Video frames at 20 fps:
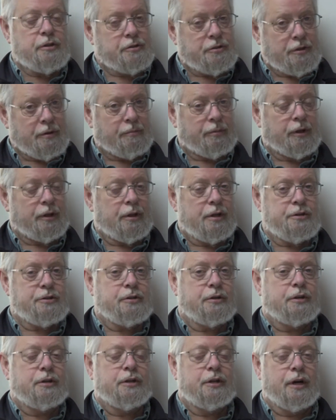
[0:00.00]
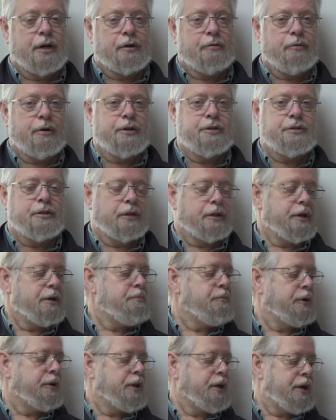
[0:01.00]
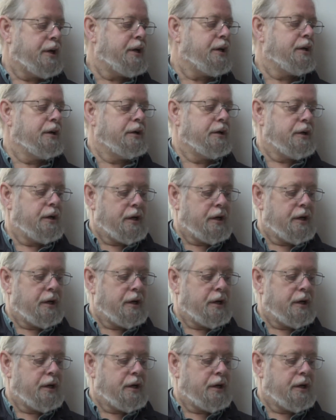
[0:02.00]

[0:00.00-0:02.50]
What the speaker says: Something they should have done originally, but they didn't.